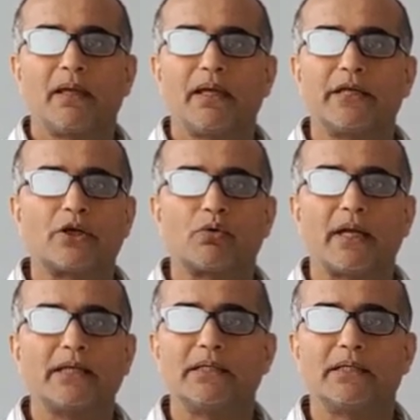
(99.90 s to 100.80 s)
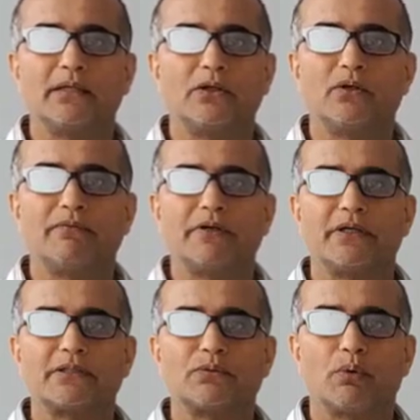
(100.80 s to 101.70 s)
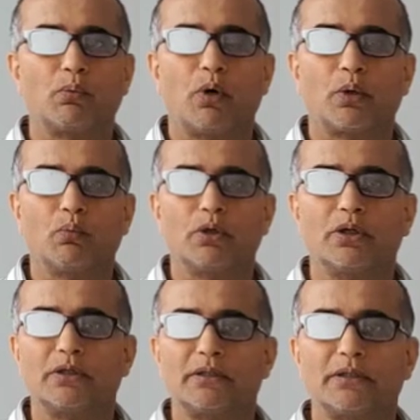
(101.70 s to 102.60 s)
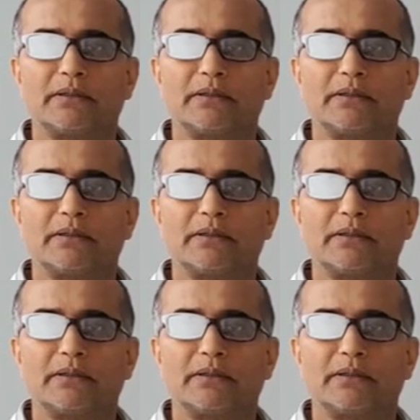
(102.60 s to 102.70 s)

He created the universe with one word.